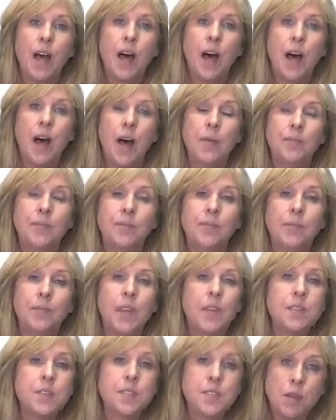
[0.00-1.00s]

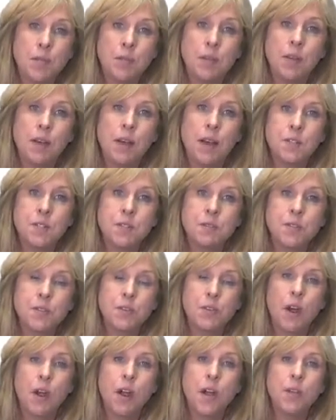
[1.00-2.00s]
Some philosophers
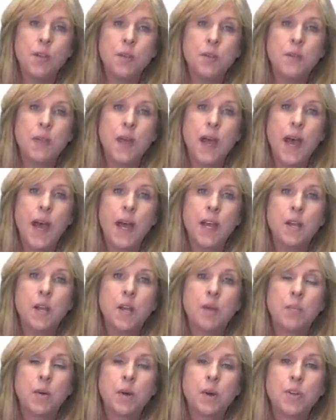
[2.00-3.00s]
argued that
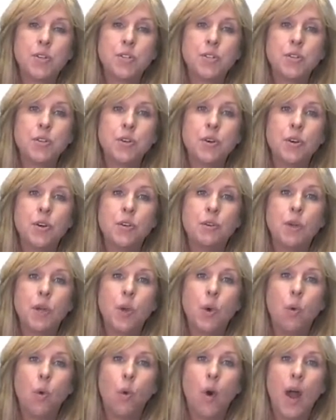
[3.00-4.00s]
personhood
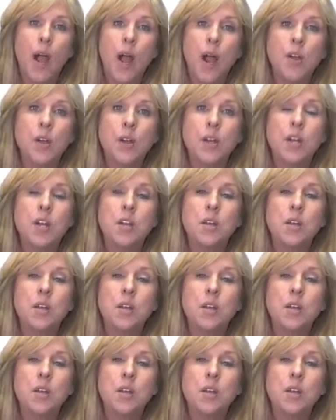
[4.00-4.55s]
required